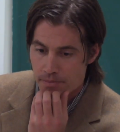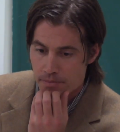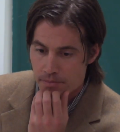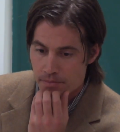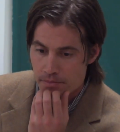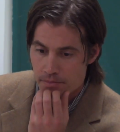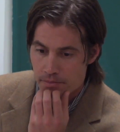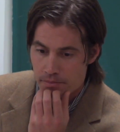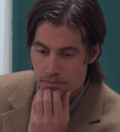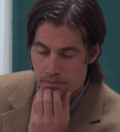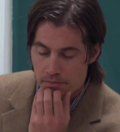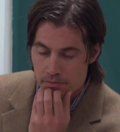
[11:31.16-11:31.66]

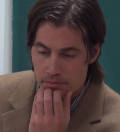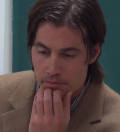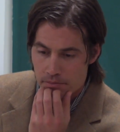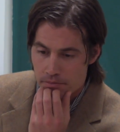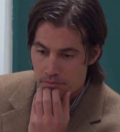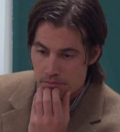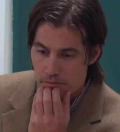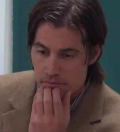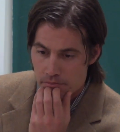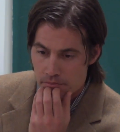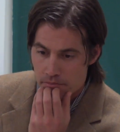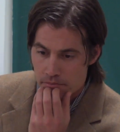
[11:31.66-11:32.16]

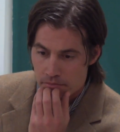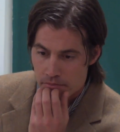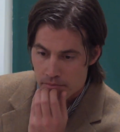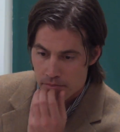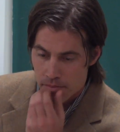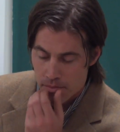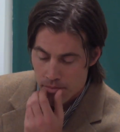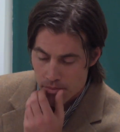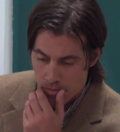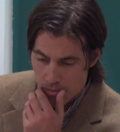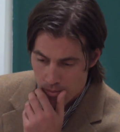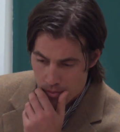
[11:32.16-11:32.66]

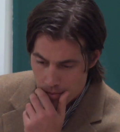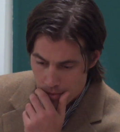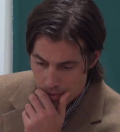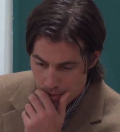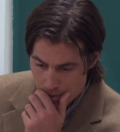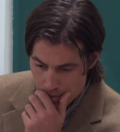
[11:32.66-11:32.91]
(no one is talking)